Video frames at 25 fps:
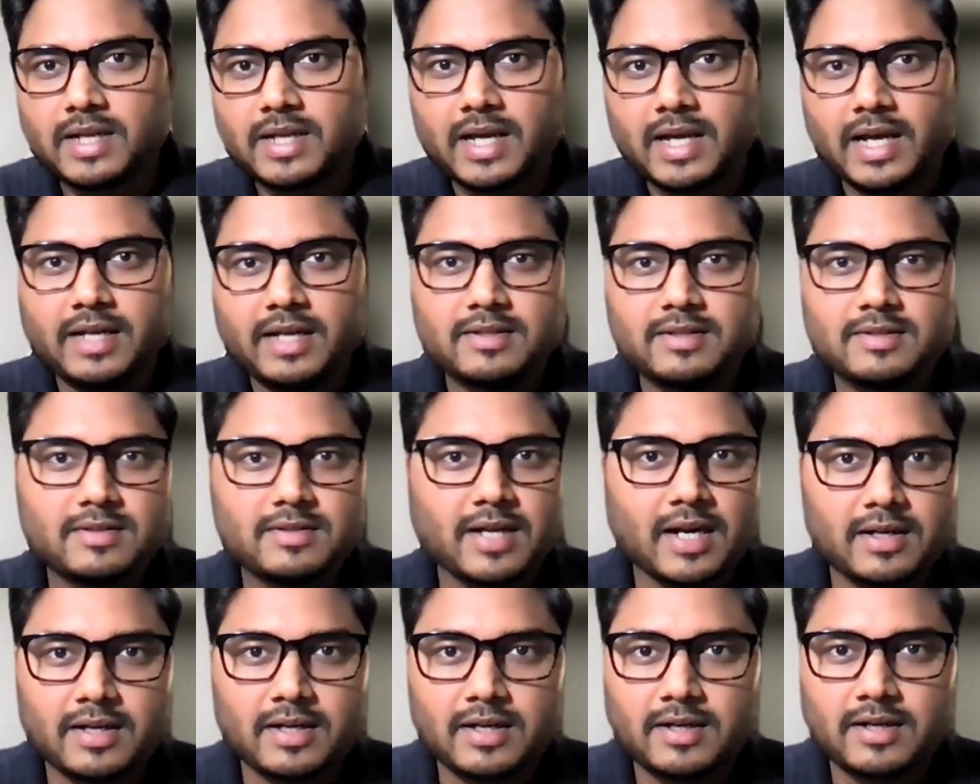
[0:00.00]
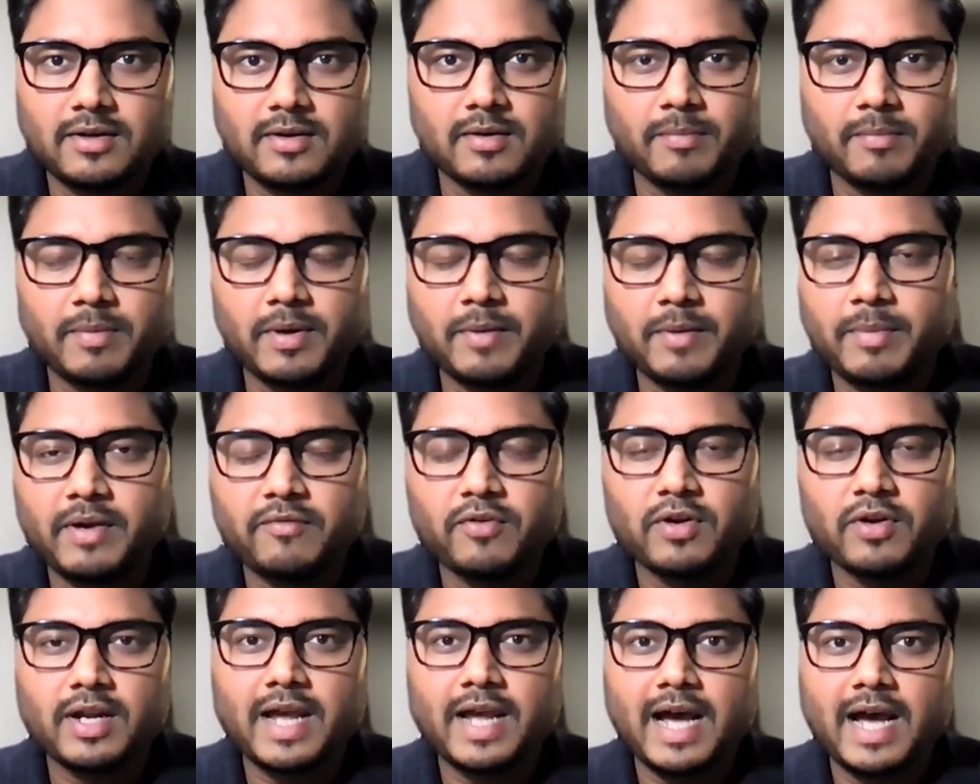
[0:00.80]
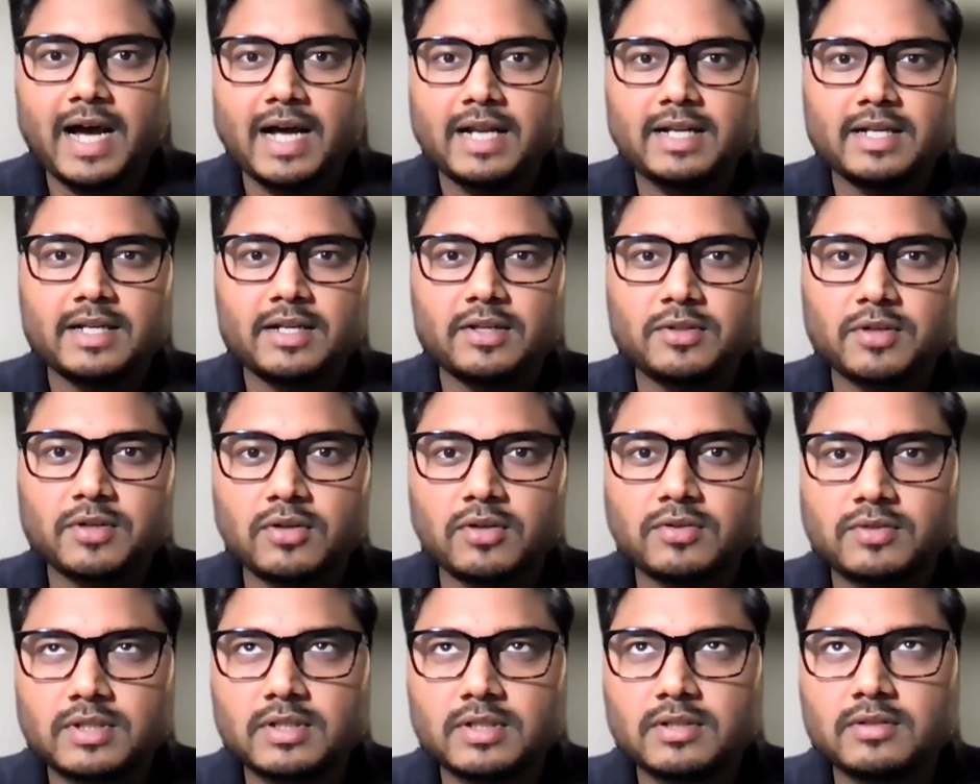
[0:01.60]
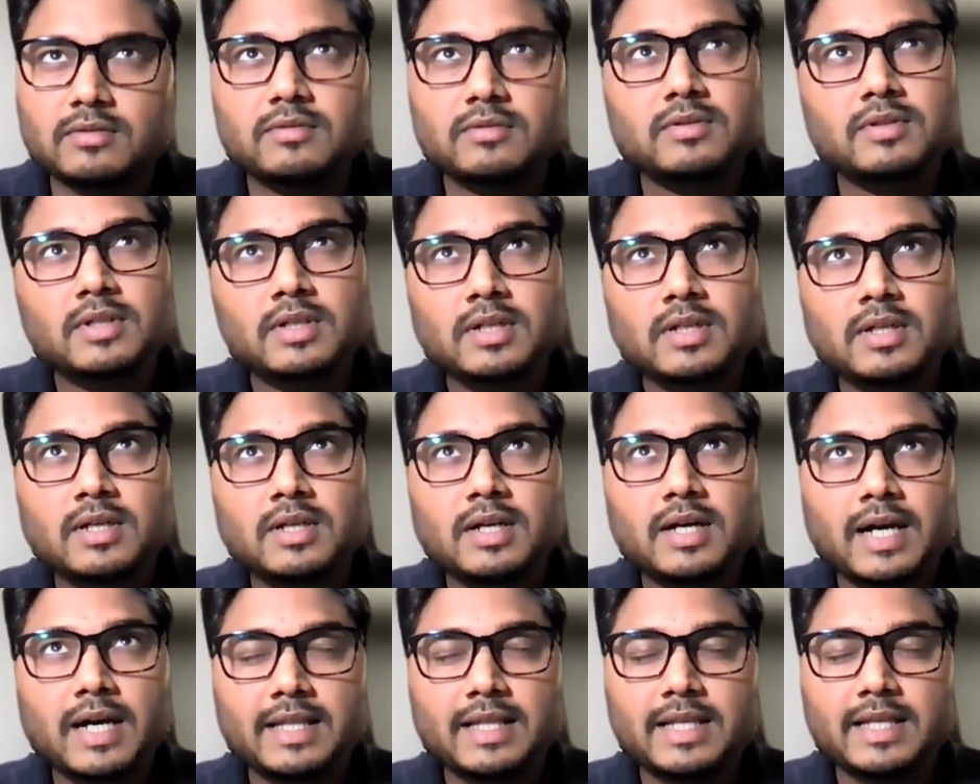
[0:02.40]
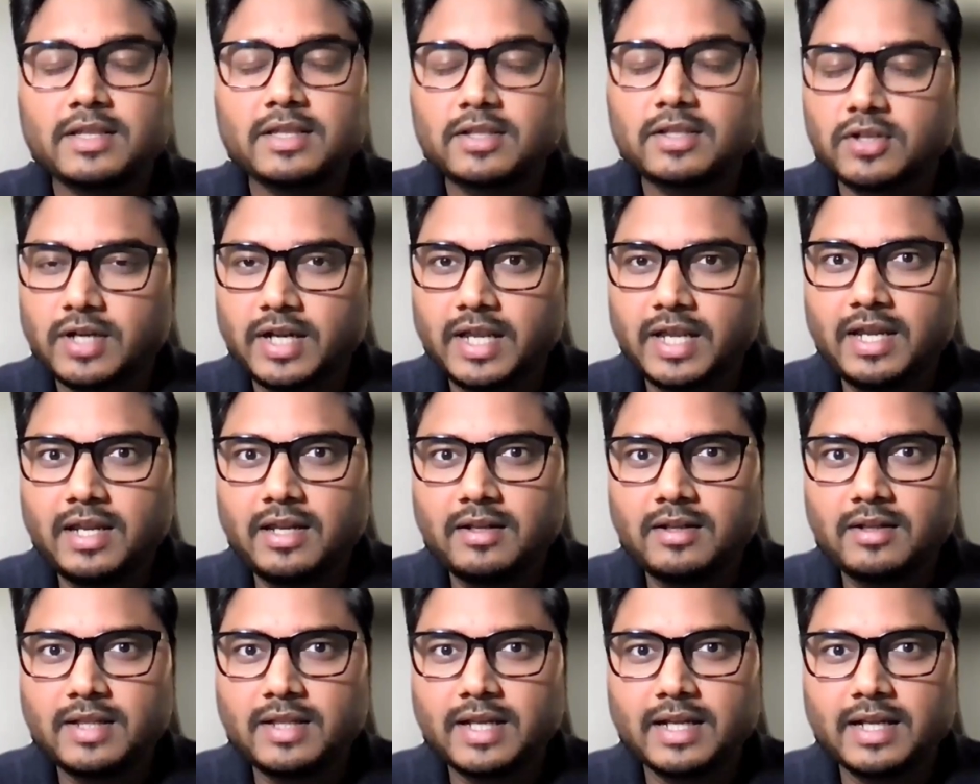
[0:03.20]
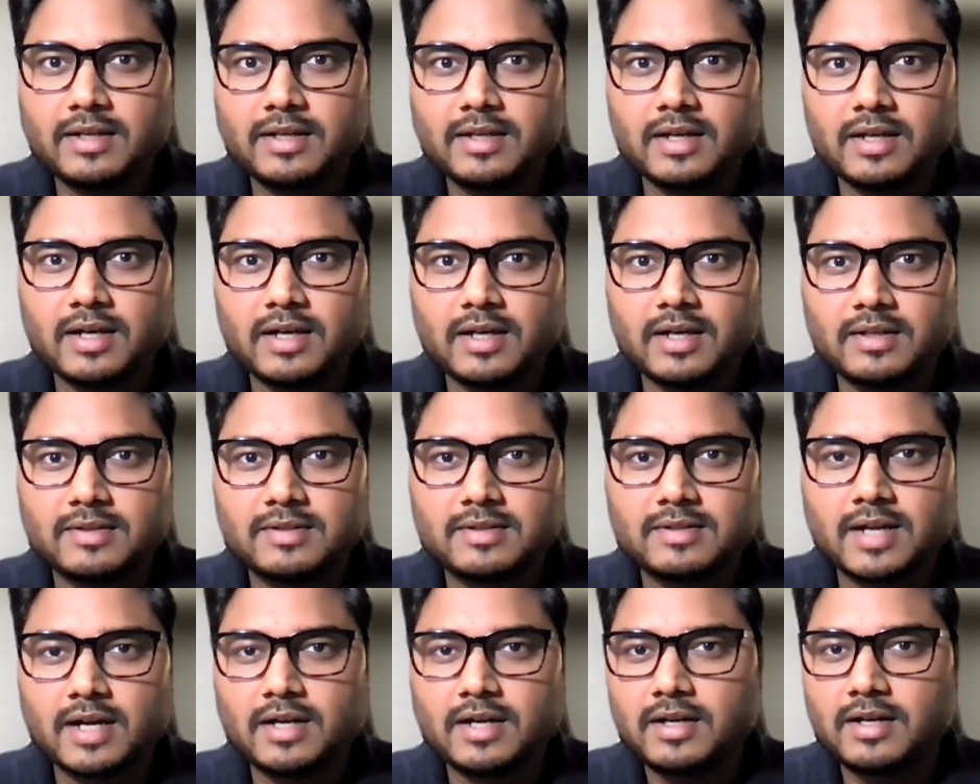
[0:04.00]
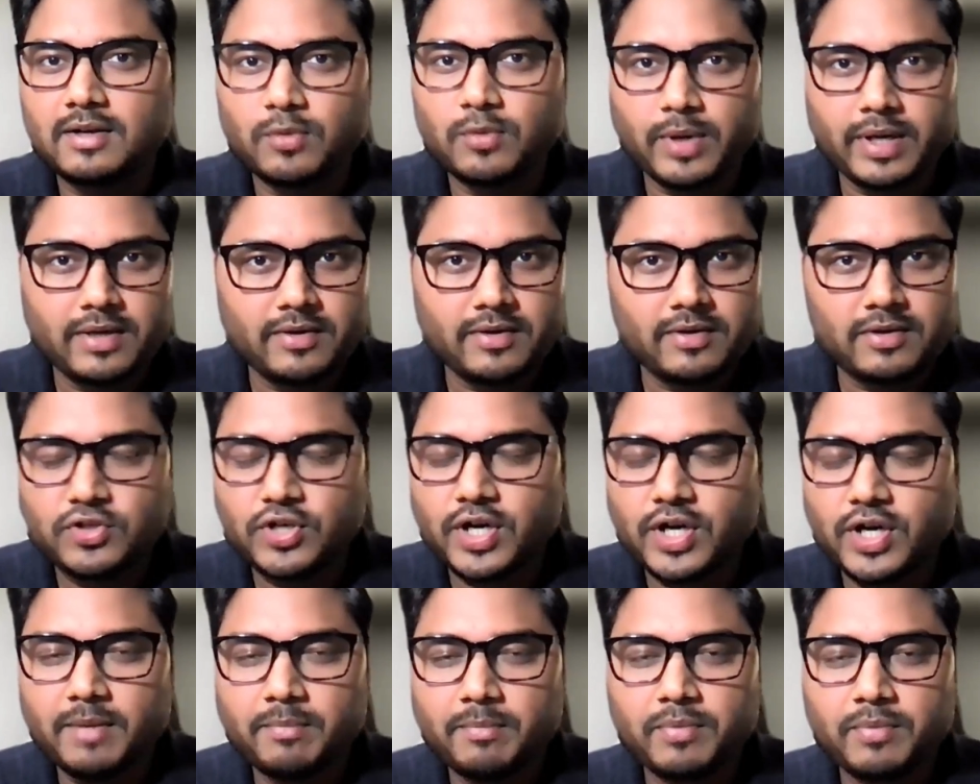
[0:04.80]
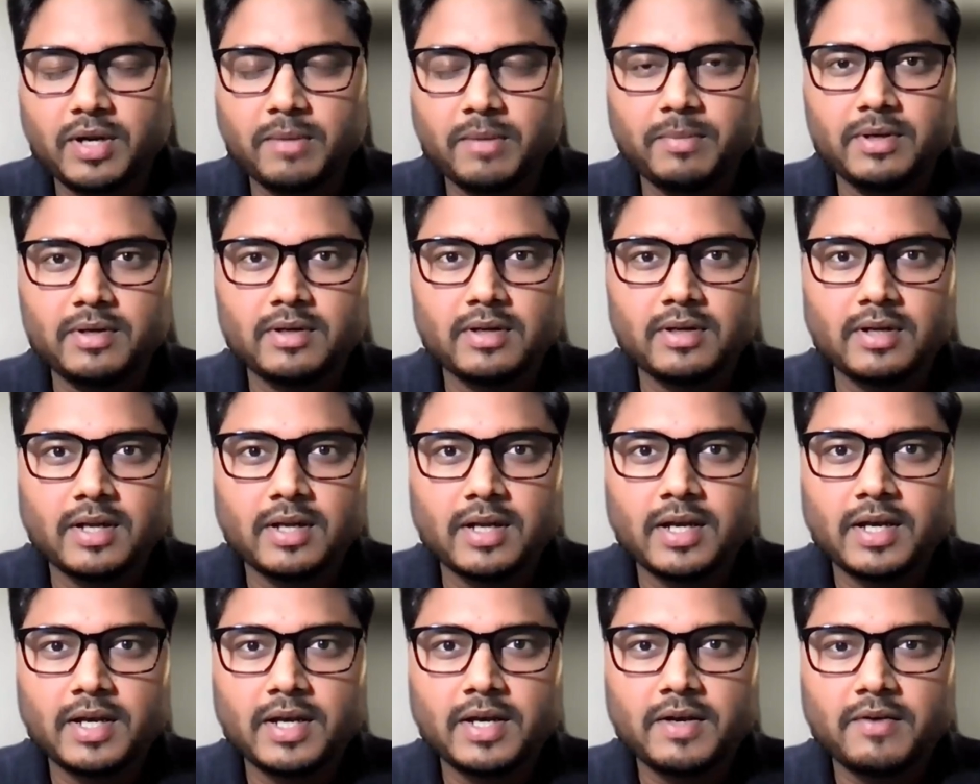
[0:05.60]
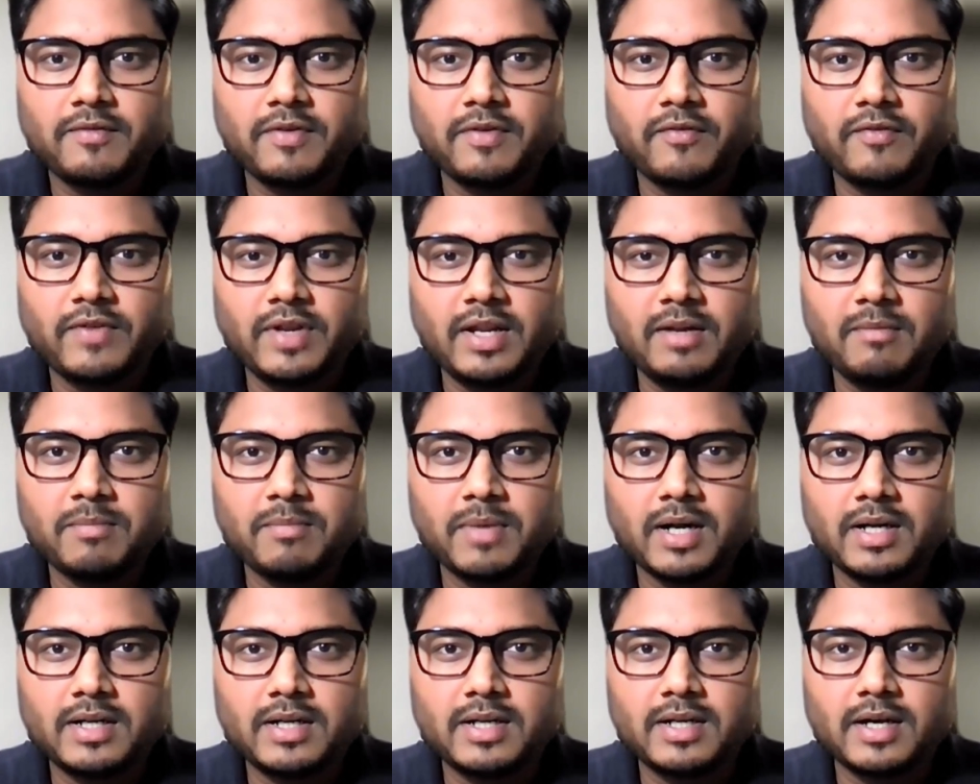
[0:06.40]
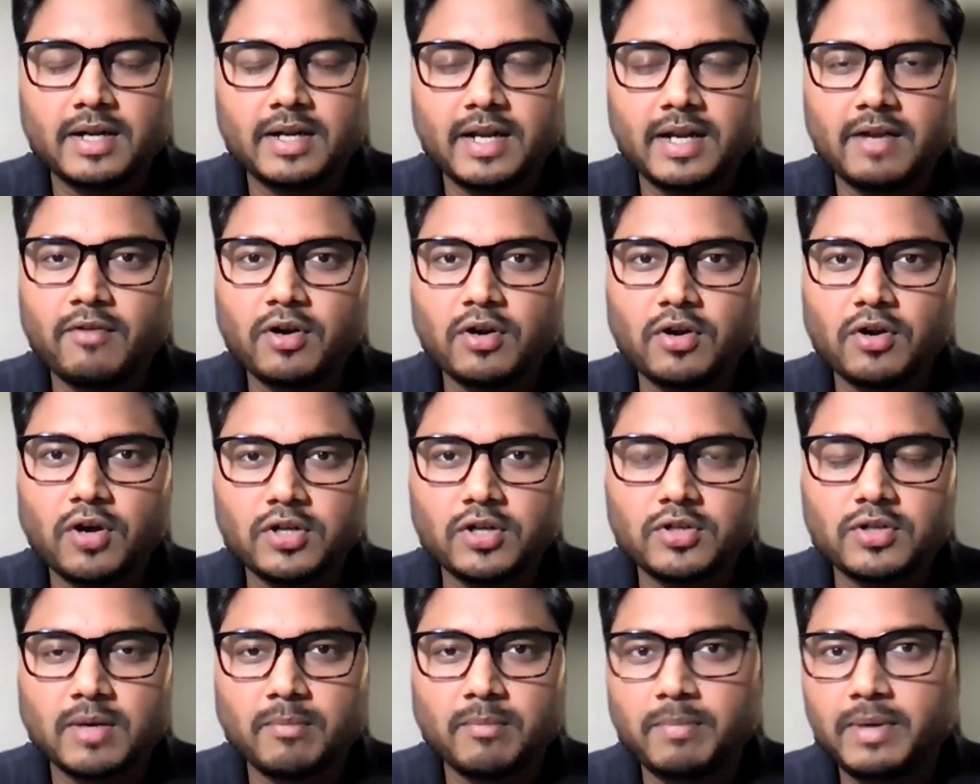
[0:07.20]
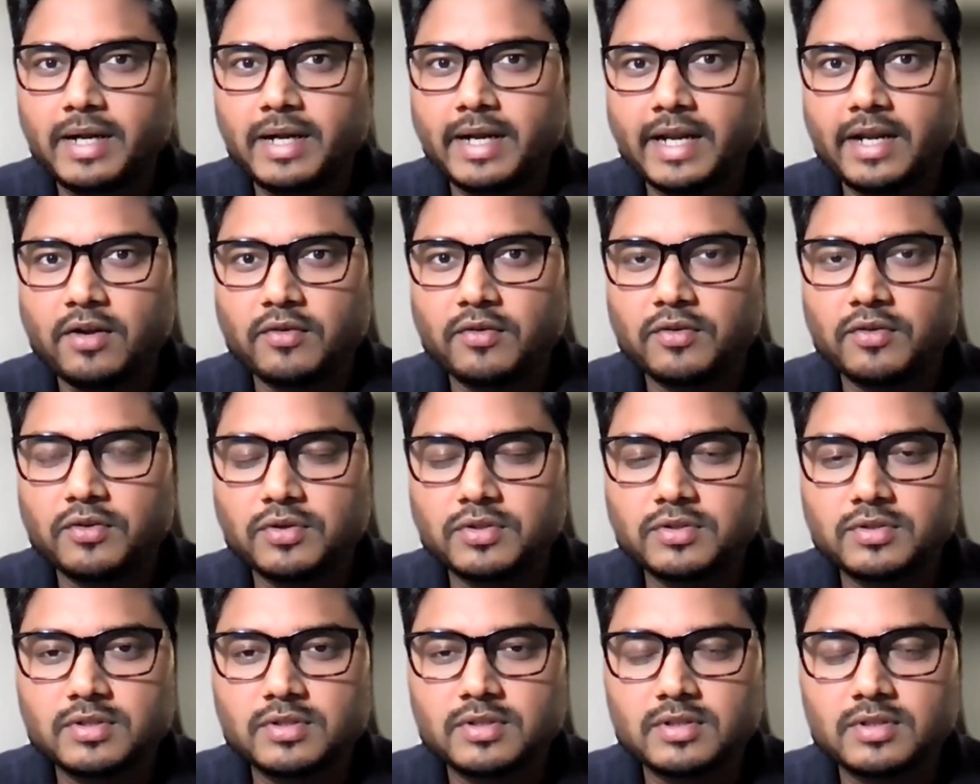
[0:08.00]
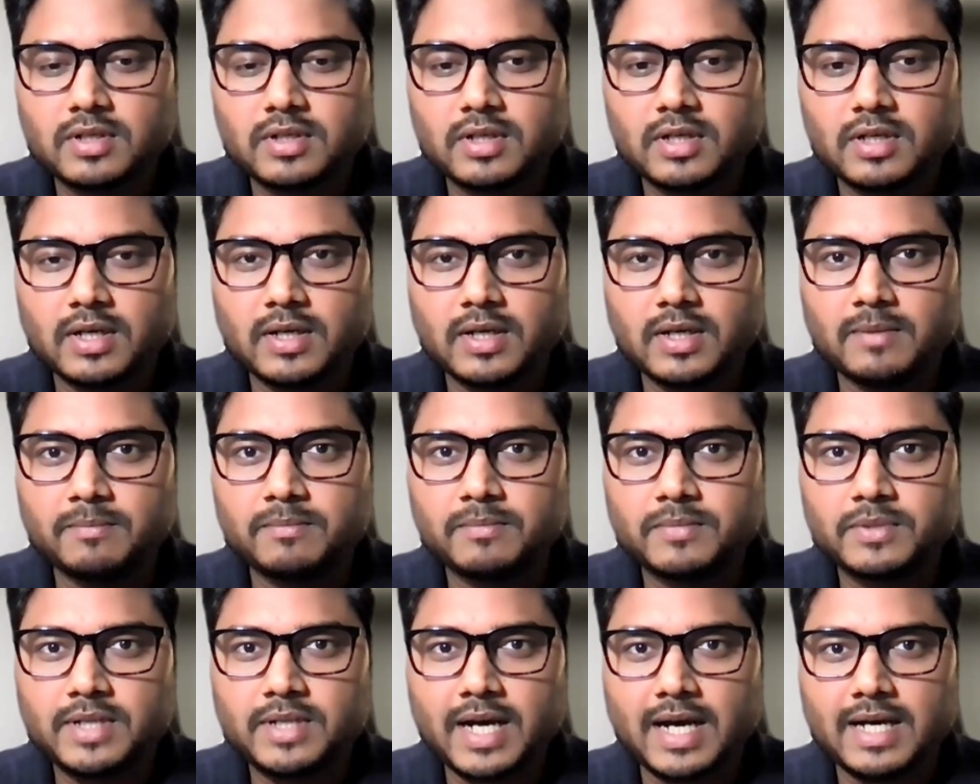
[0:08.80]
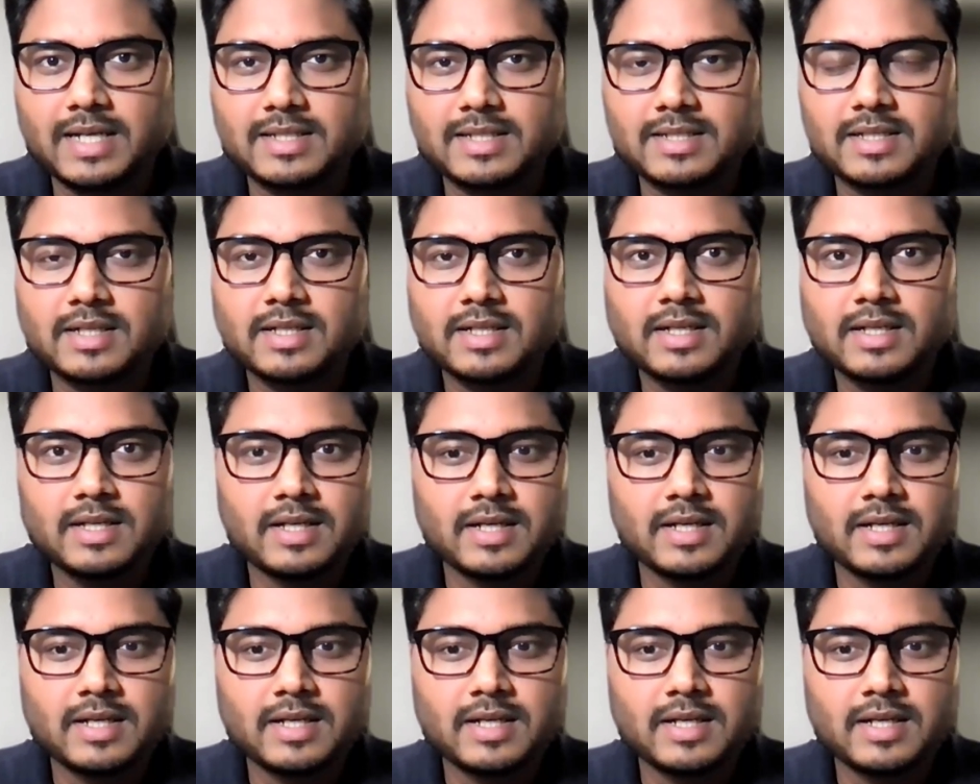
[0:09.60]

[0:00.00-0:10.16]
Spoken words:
Like I started preparing for CAT in 2000, I think 13, then started doing GRE prep in 15, but never got to complete any of those tasks.